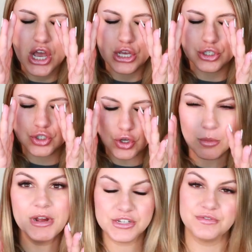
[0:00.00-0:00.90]

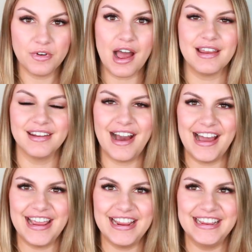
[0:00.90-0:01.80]
so much fun.
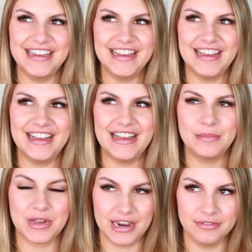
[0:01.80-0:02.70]
I
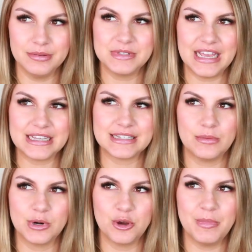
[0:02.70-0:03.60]
am kind of obsessed. I
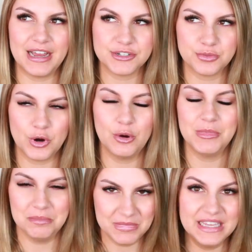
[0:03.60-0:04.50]
want to go back to Rome
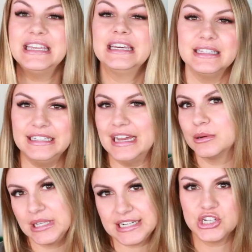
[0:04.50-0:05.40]
immediately. I
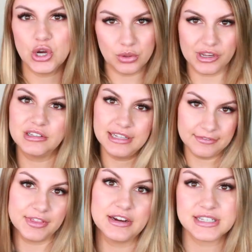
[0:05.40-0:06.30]
would like to go there,
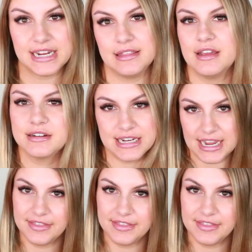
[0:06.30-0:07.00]
live there, stay there, die